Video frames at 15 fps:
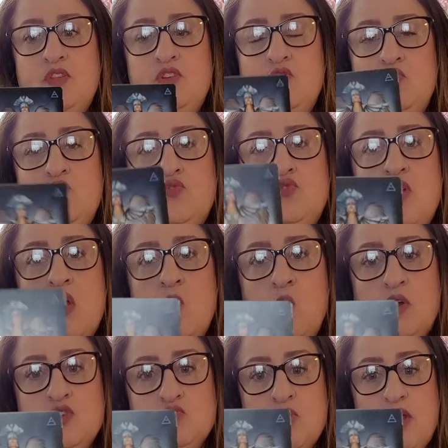you know
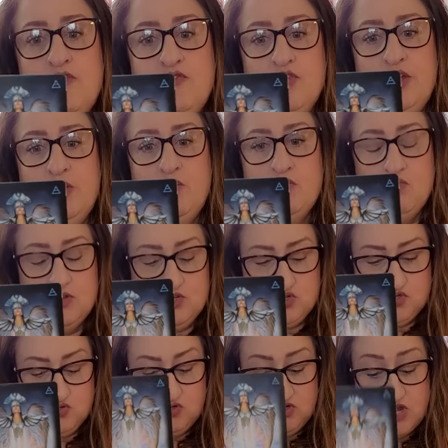what's right for you and
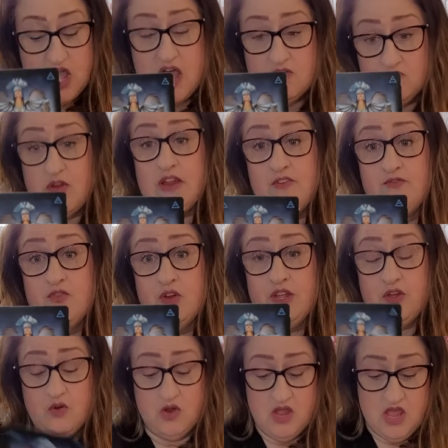what's not right for
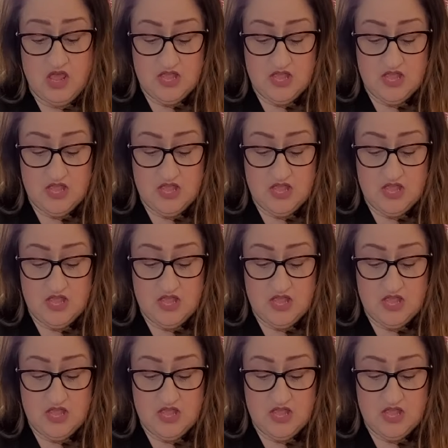you